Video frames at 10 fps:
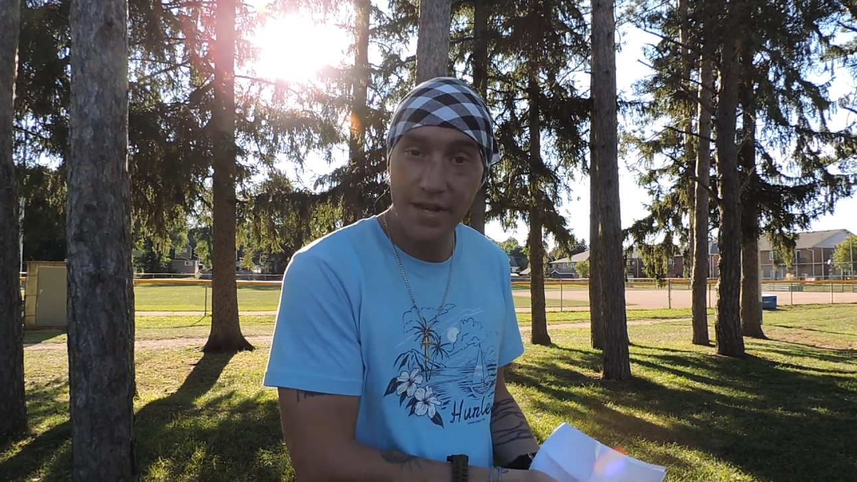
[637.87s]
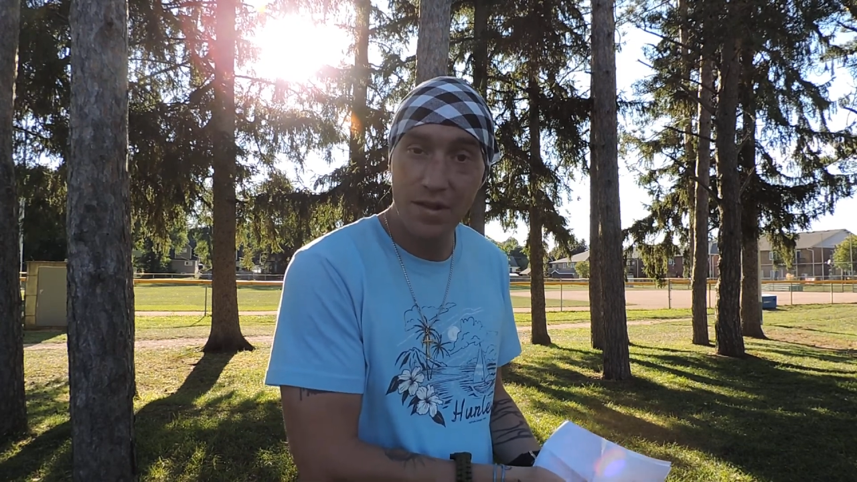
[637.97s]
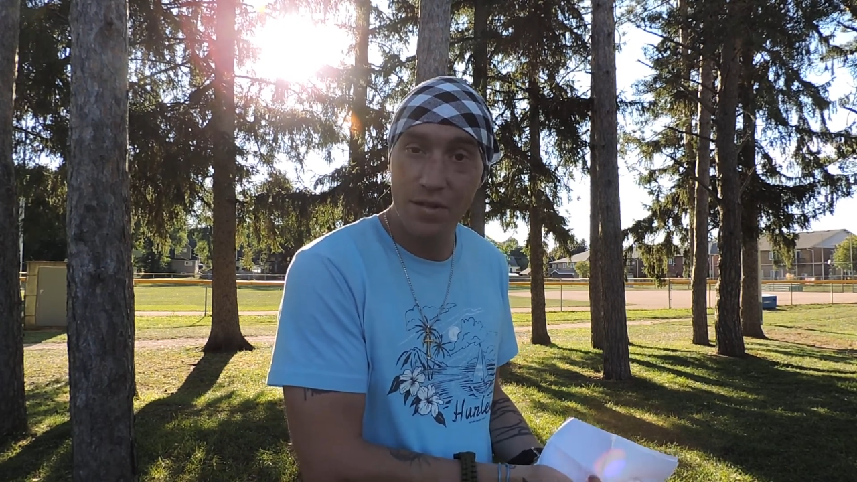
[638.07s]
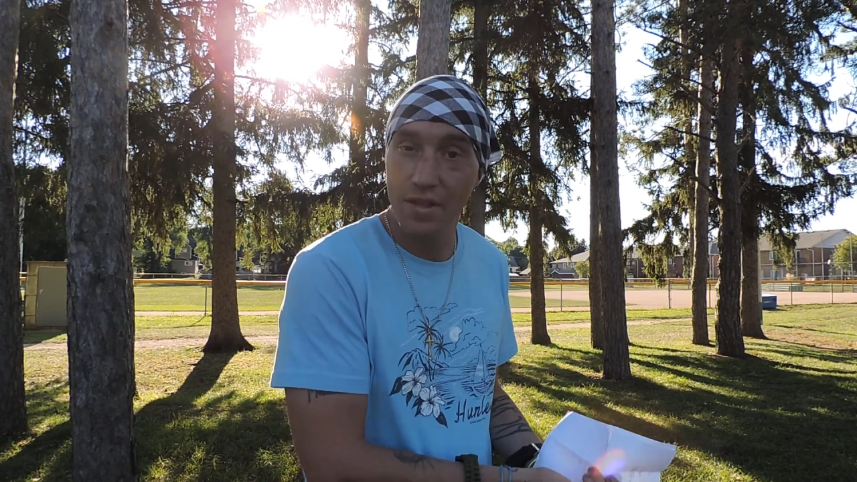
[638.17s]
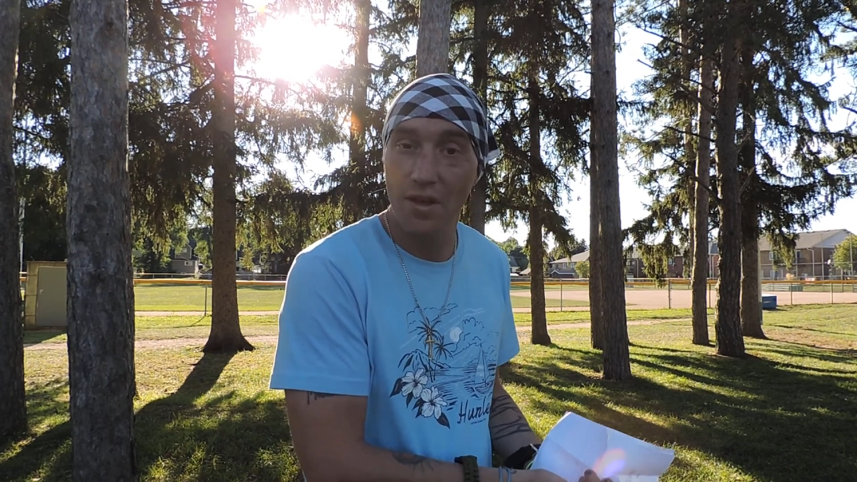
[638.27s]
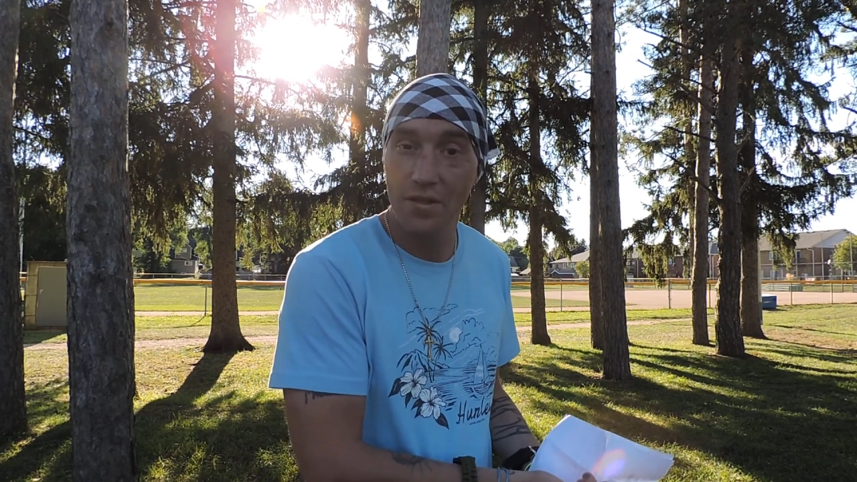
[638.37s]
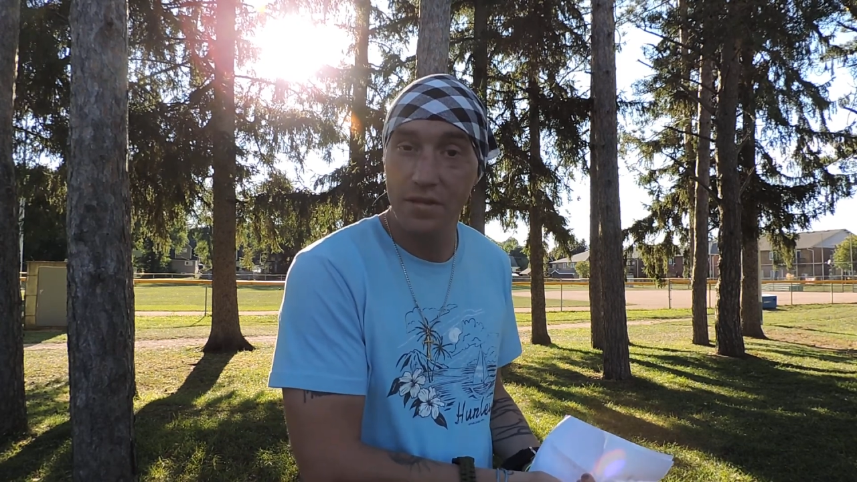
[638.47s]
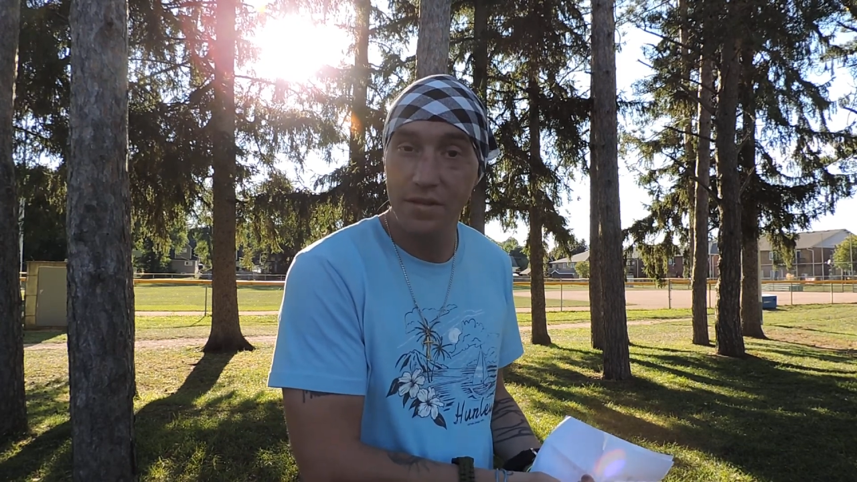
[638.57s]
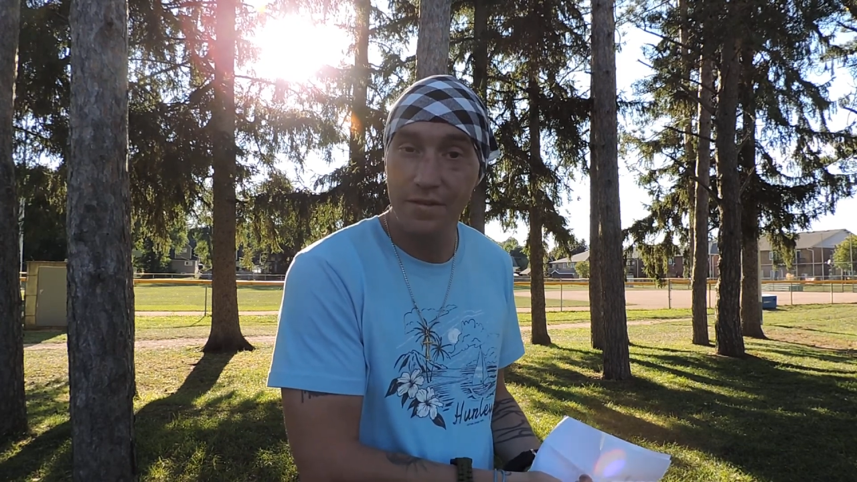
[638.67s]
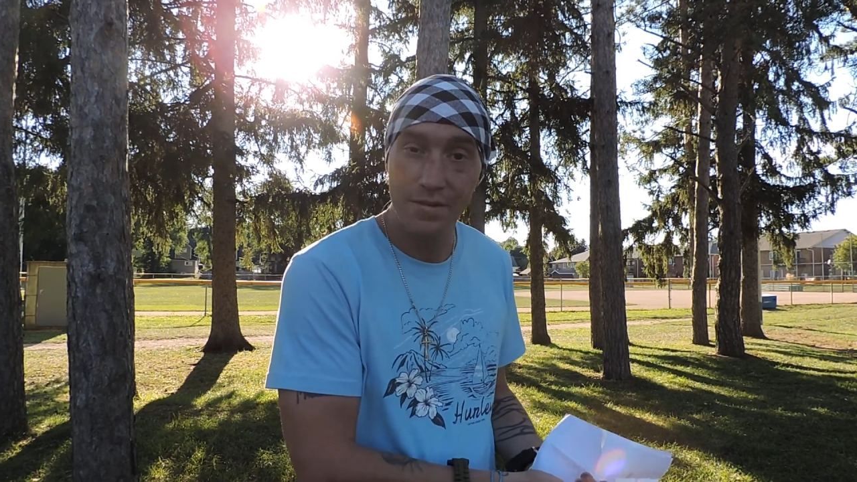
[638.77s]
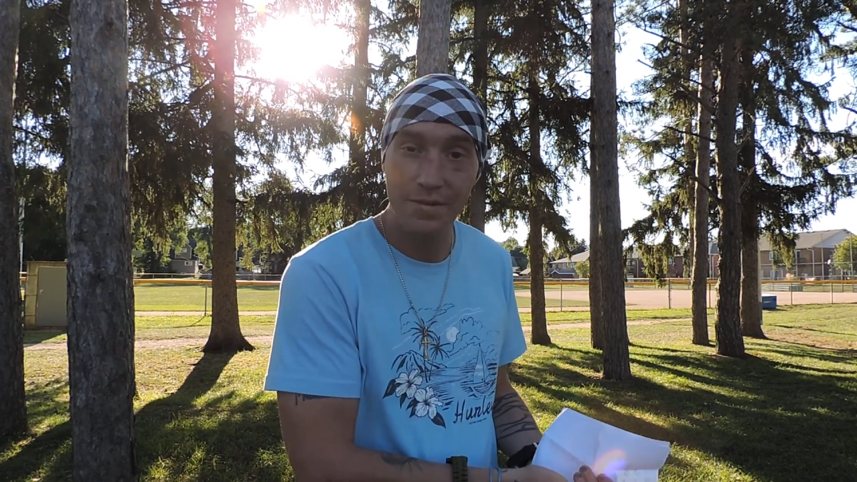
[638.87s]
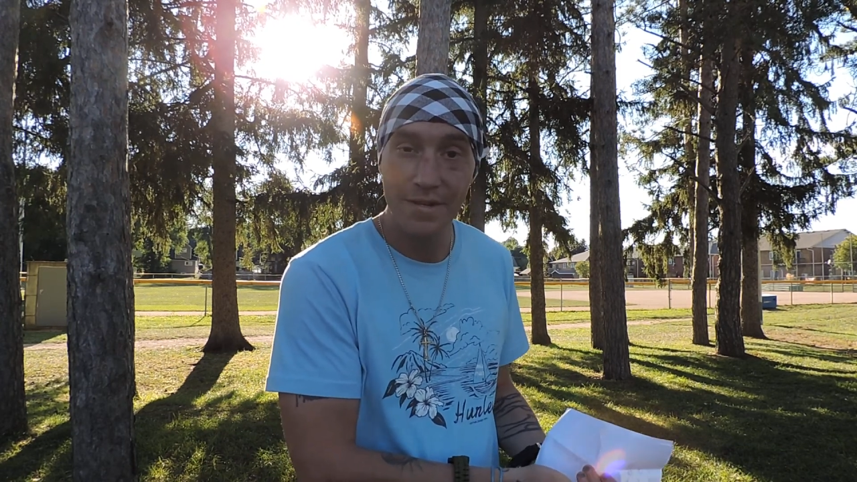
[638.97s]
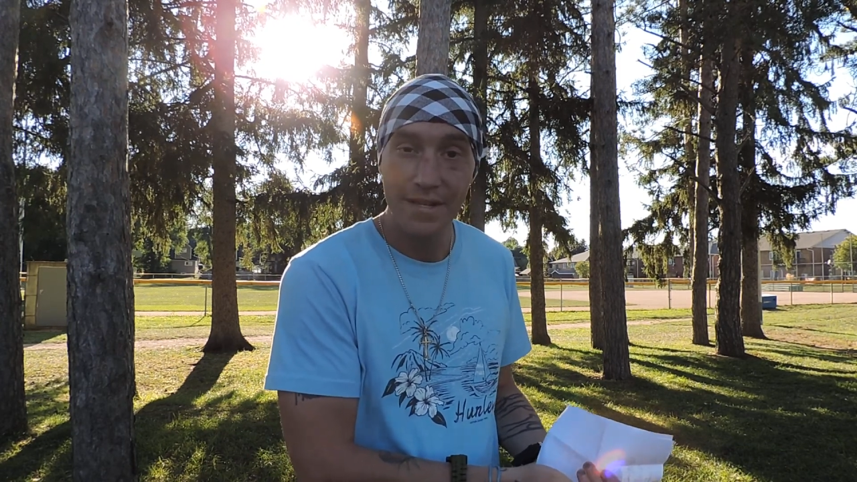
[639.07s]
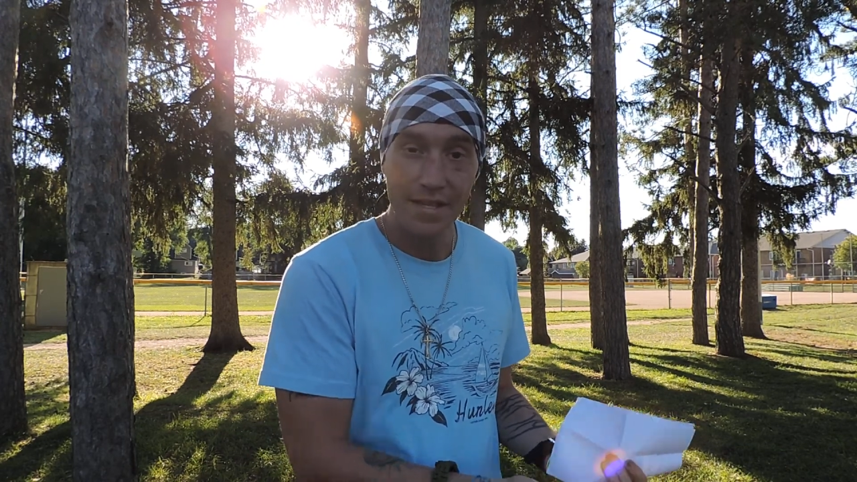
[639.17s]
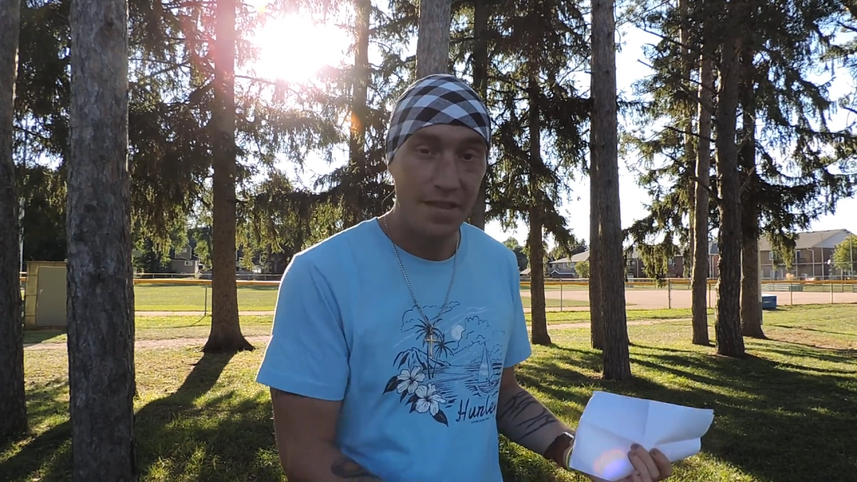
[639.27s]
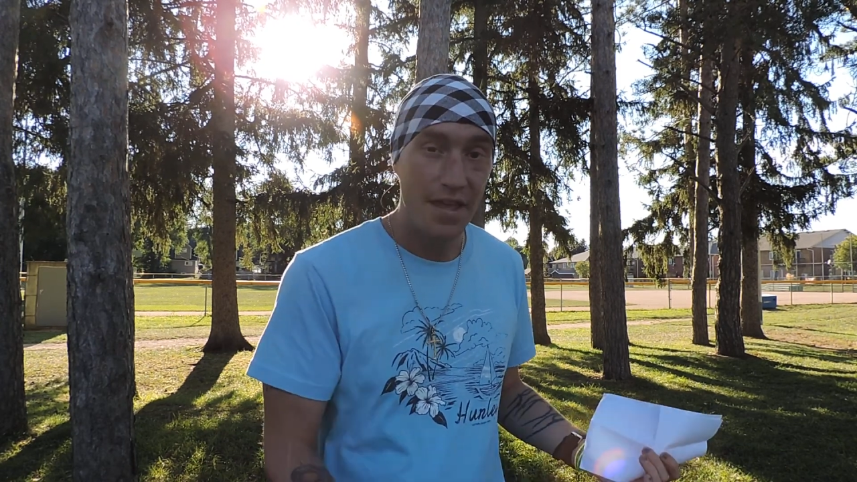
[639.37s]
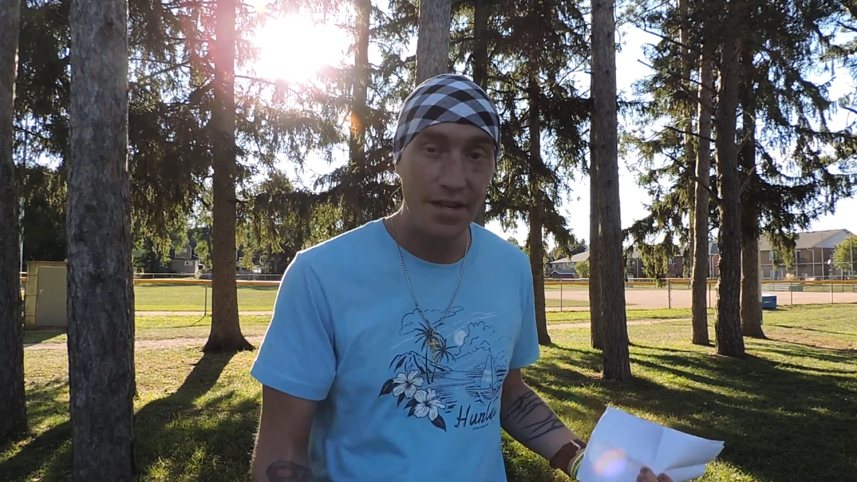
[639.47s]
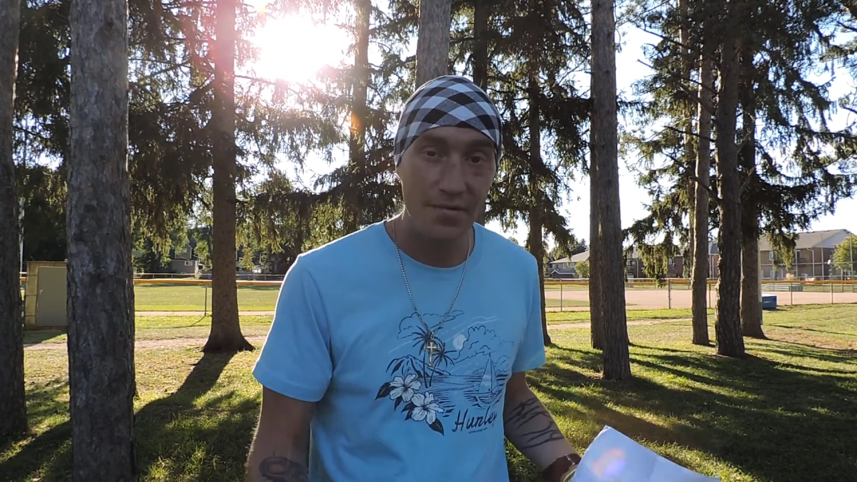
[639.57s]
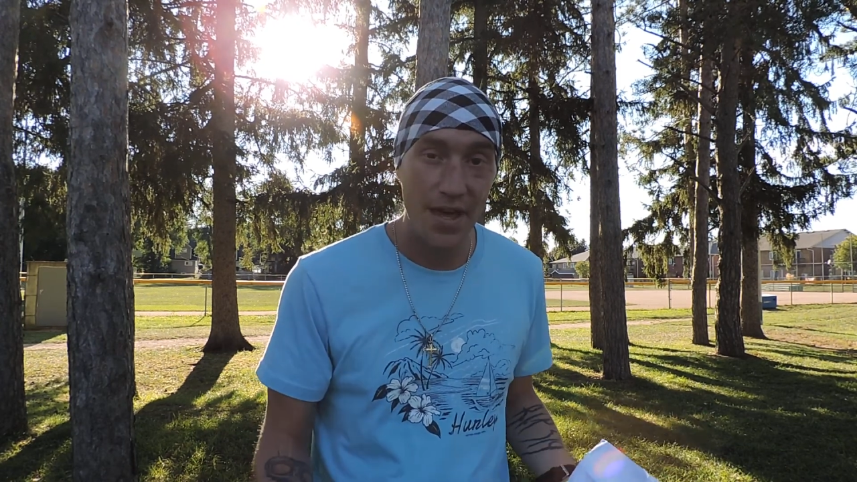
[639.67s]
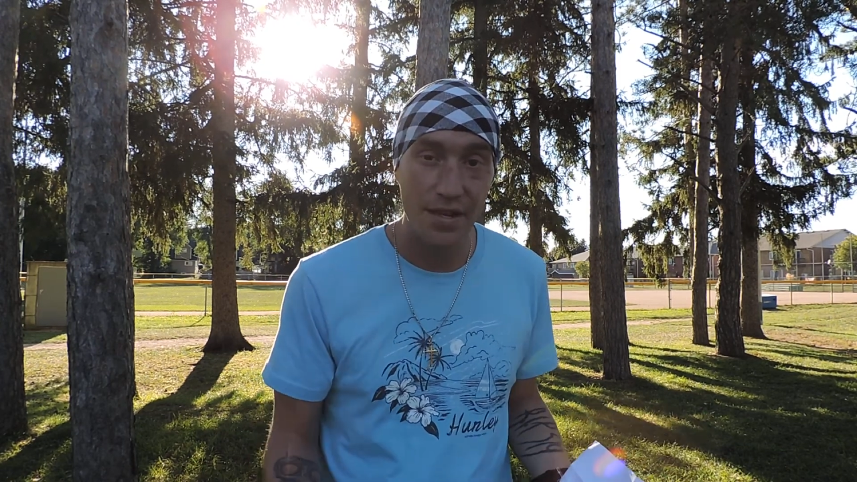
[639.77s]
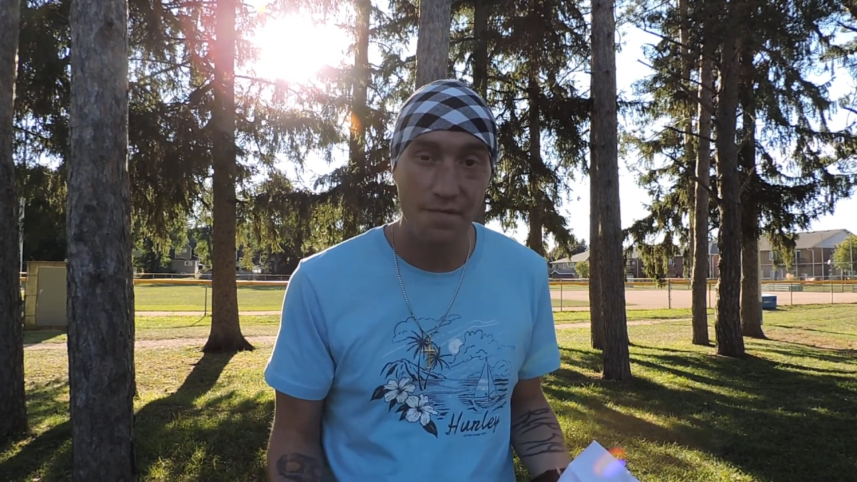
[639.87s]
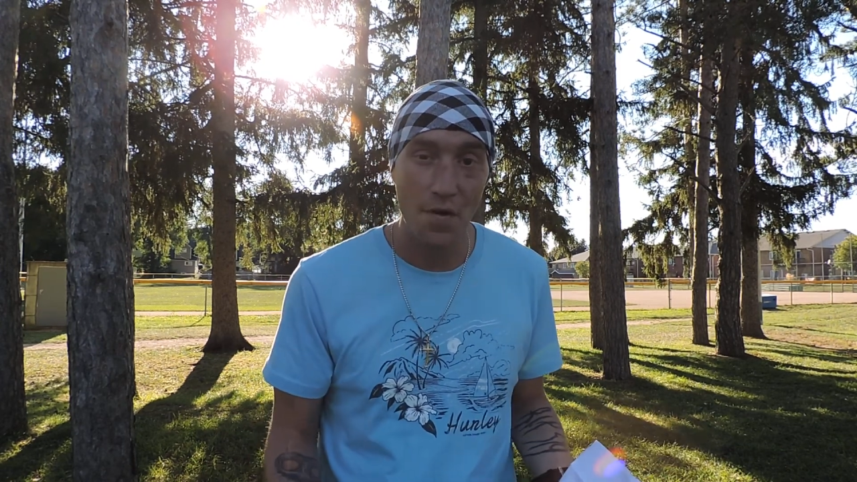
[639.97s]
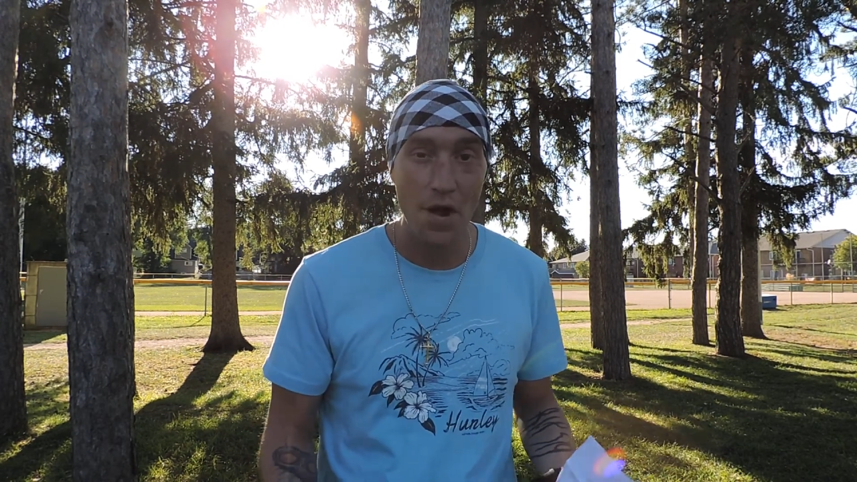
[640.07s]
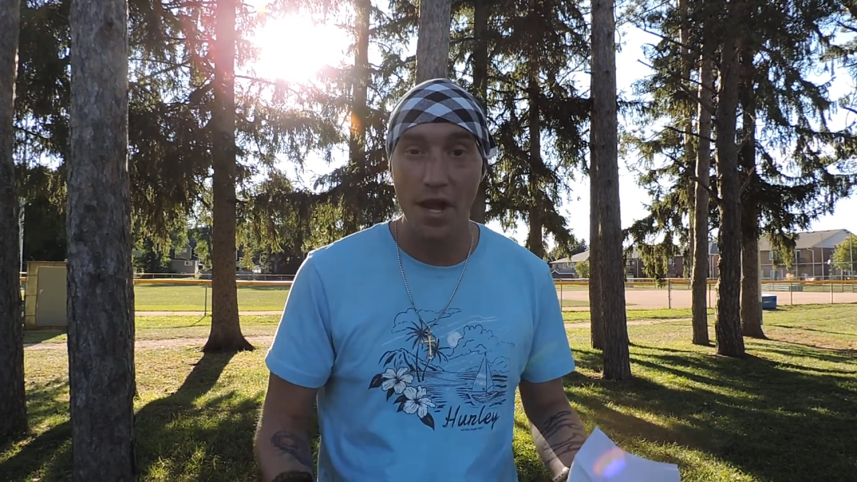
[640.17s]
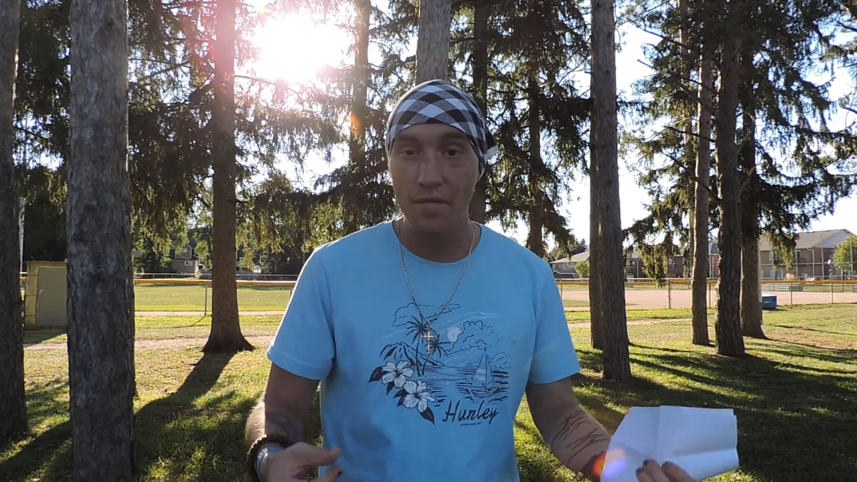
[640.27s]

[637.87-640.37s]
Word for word: near solitude, then that's fine.